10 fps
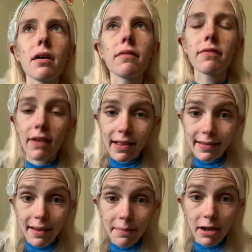
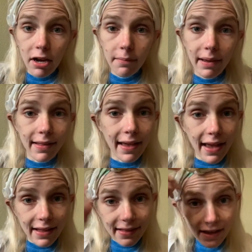FaceTiming her because I
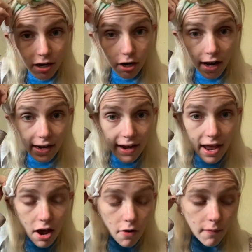can't see her right
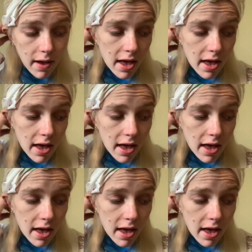now.